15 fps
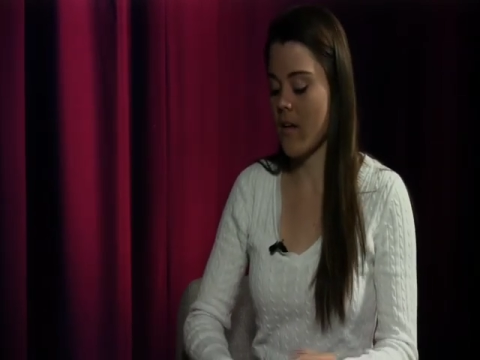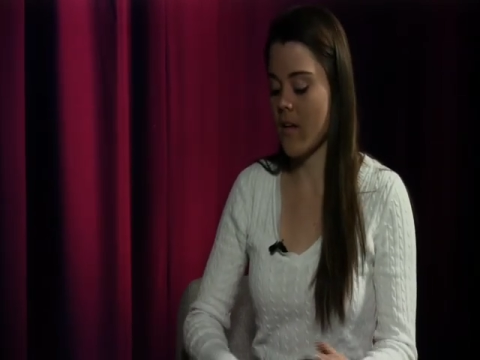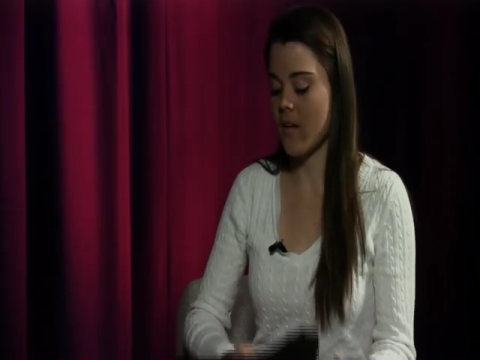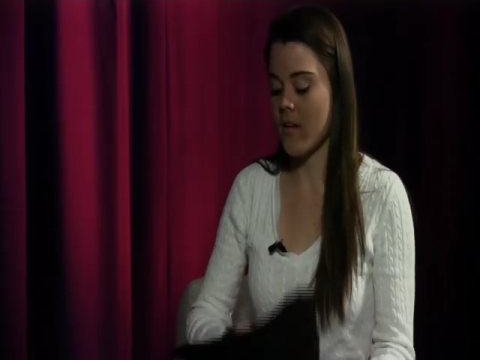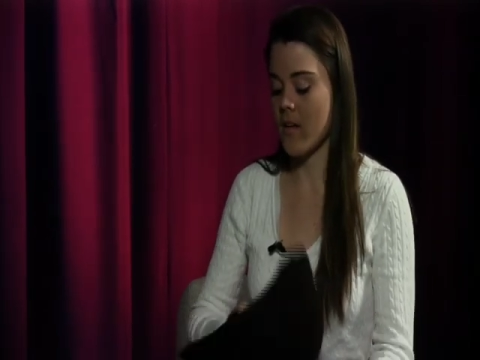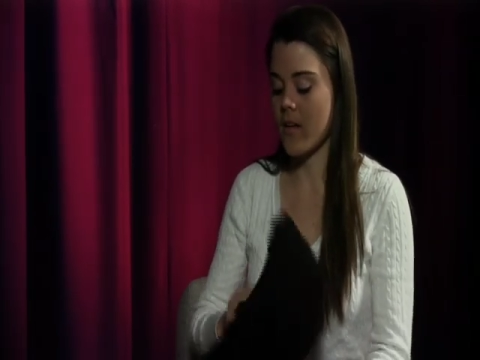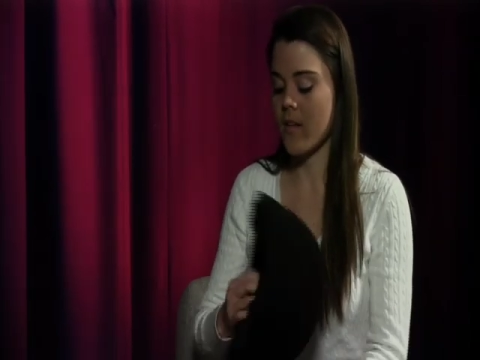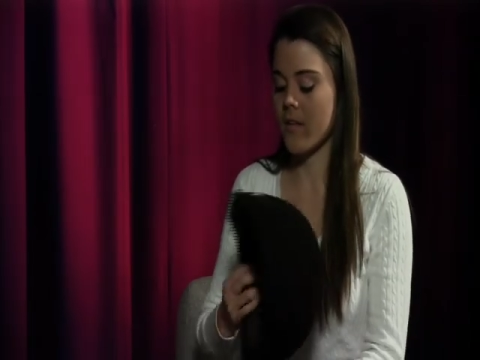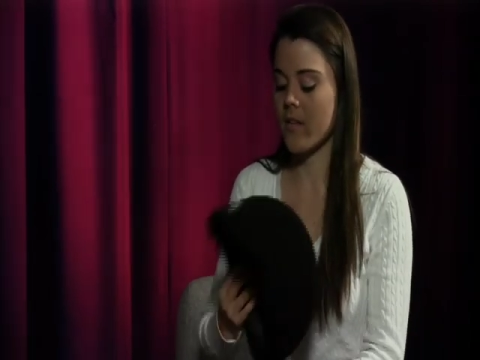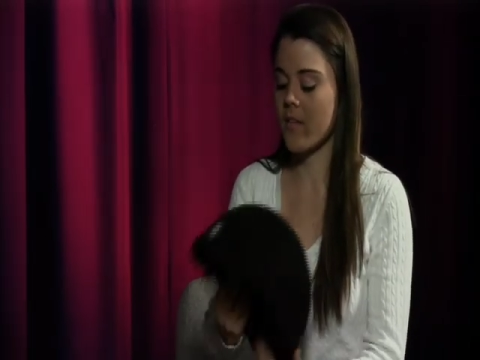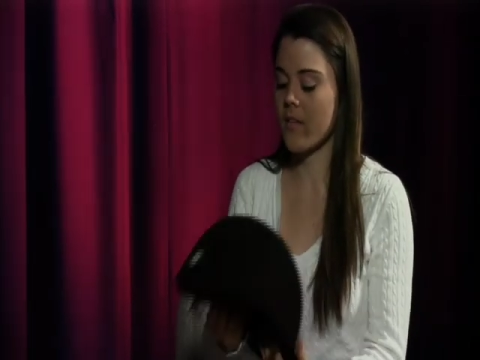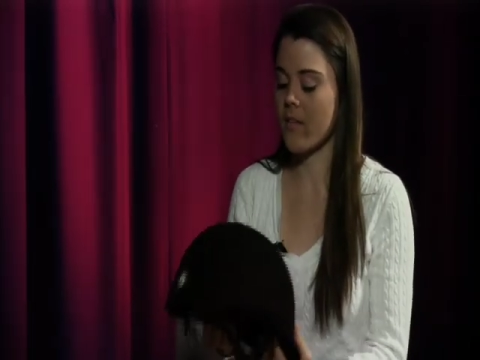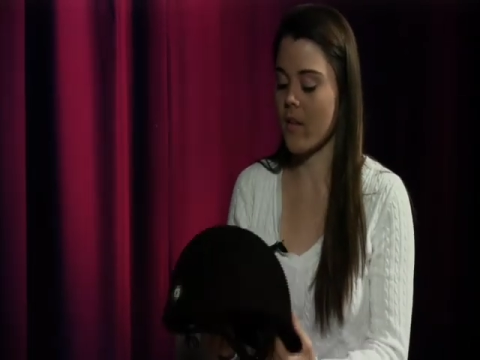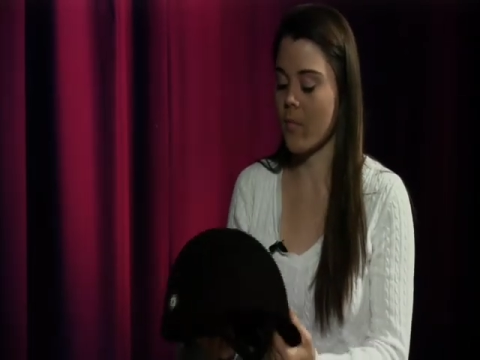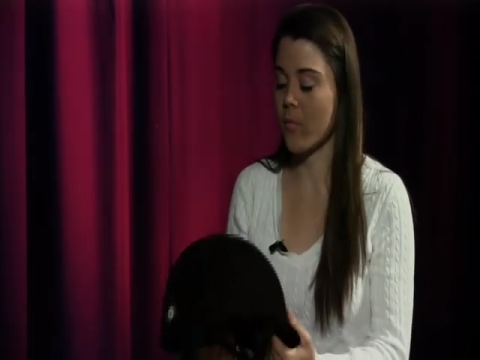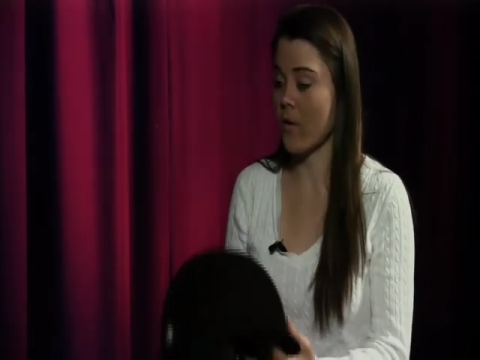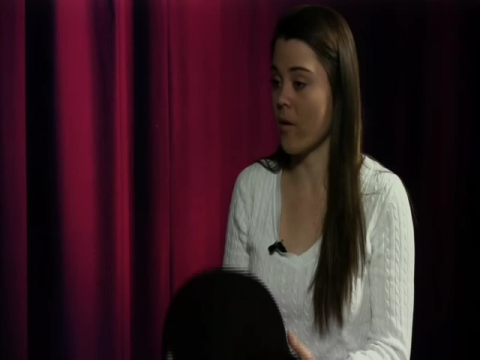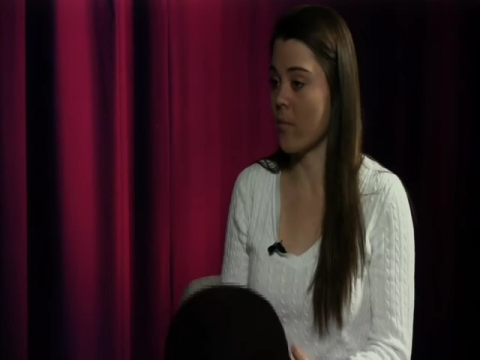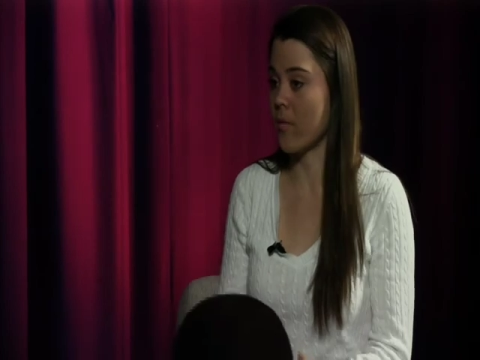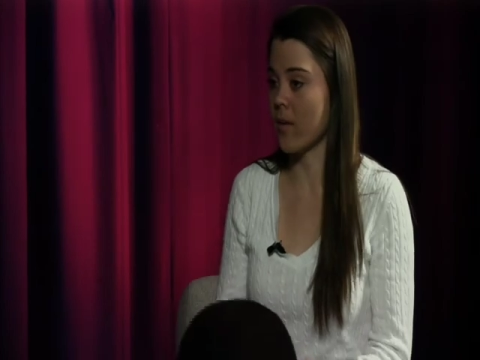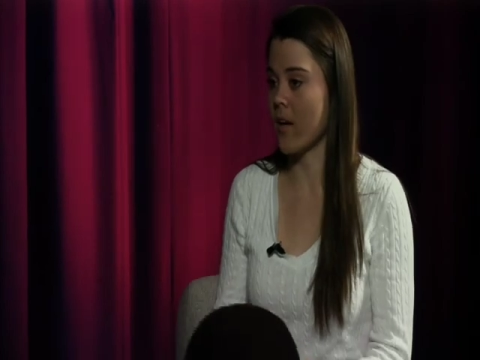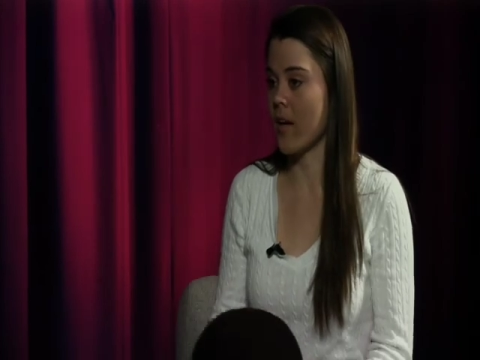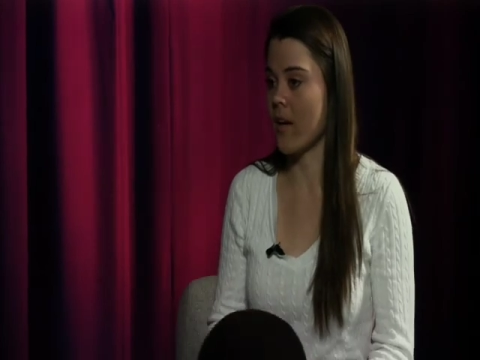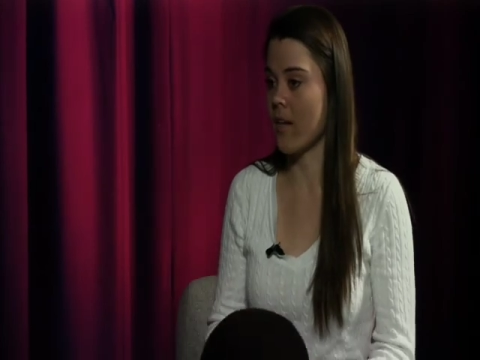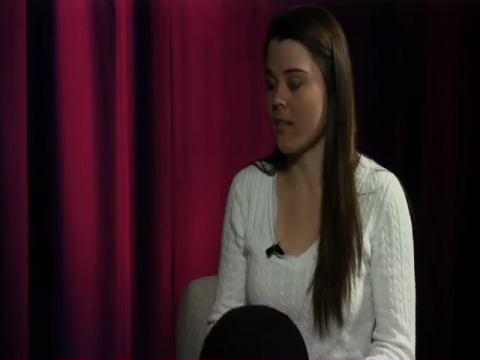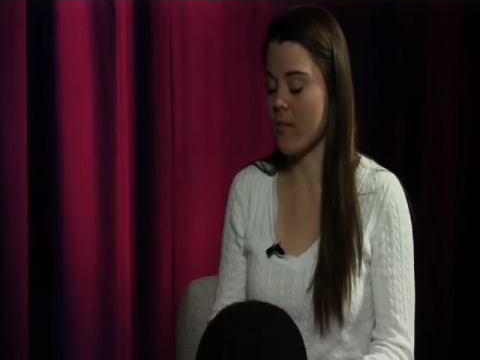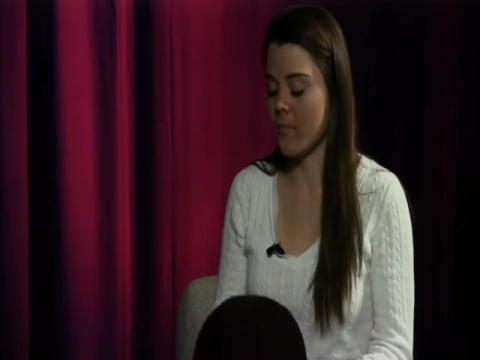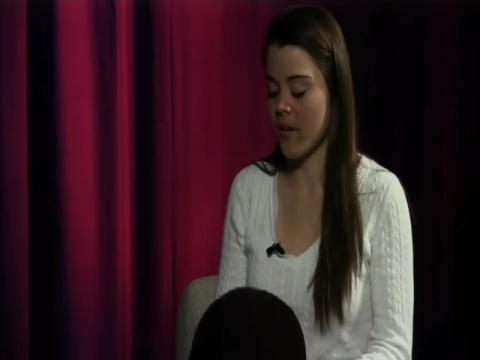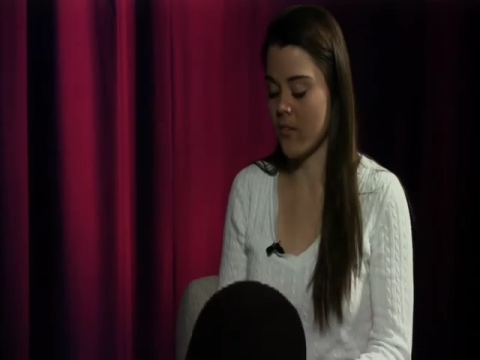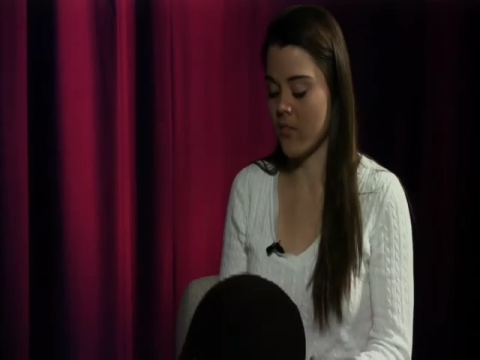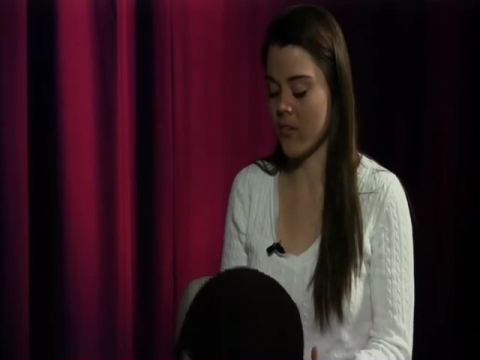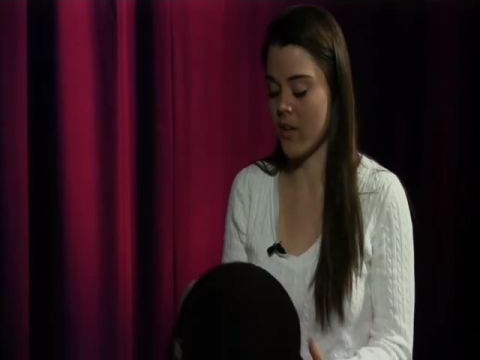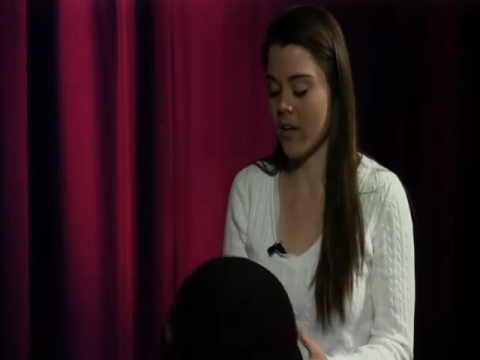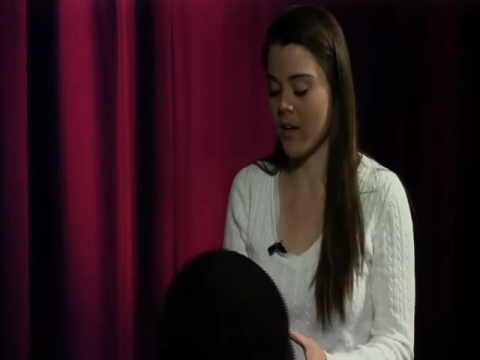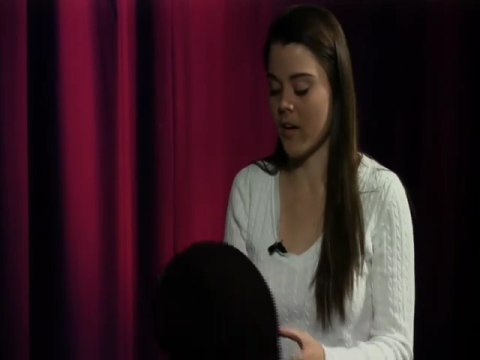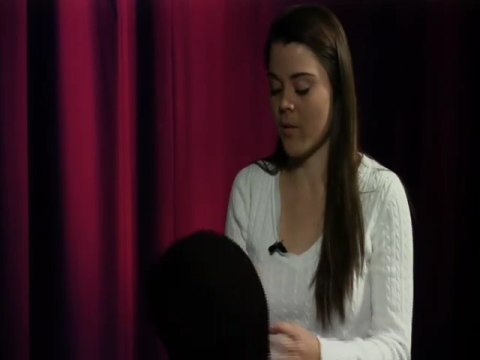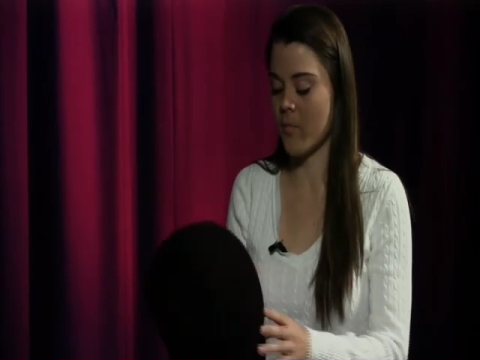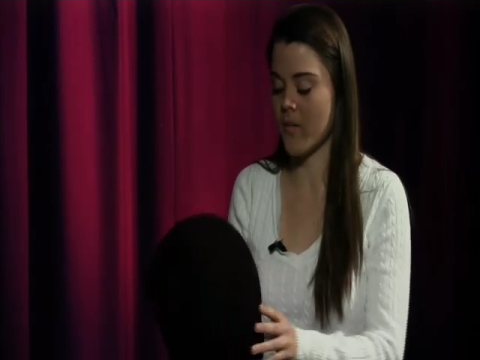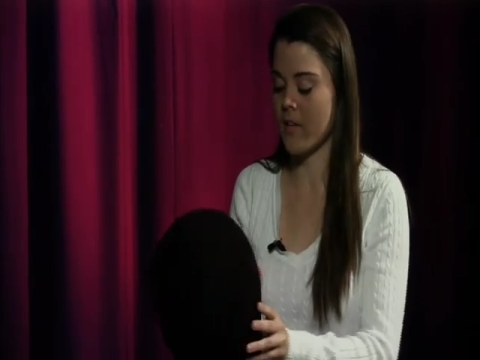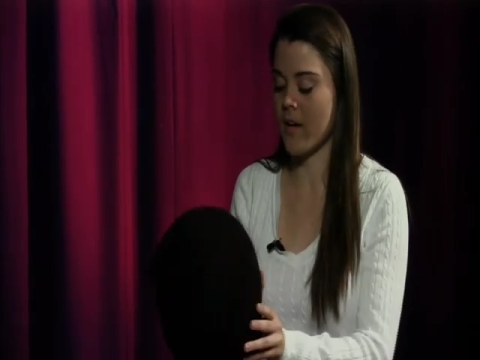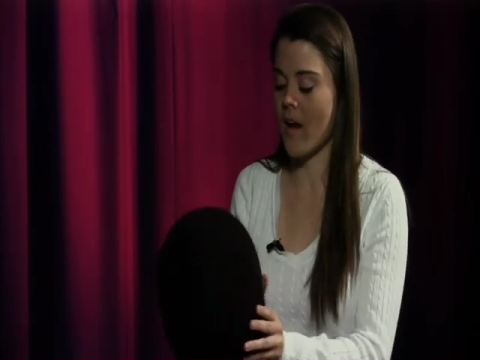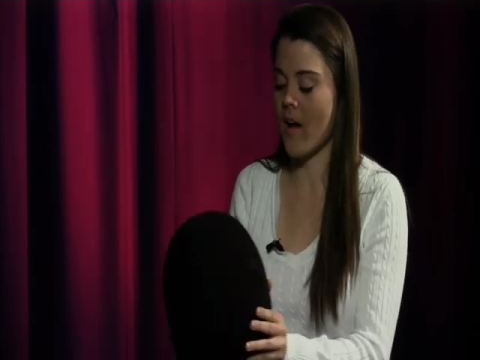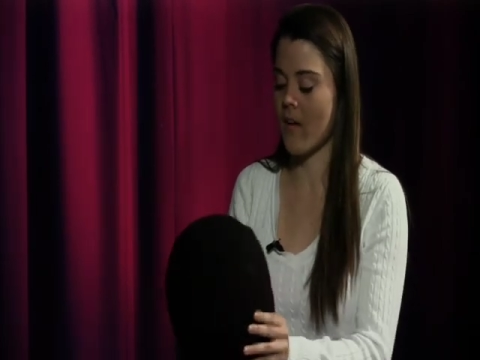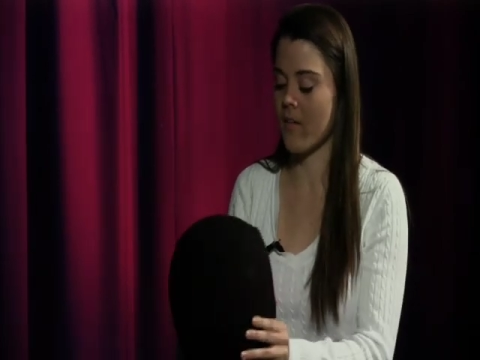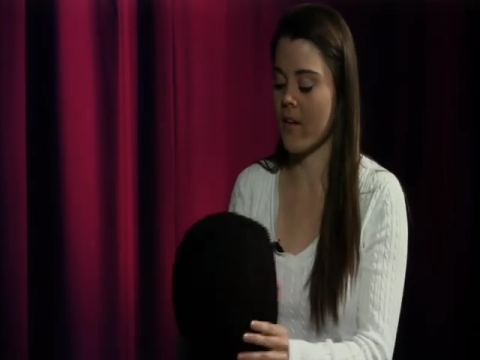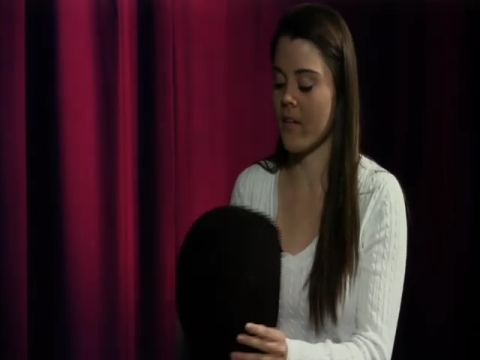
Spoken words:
it's appropriate, to make sure it comes down.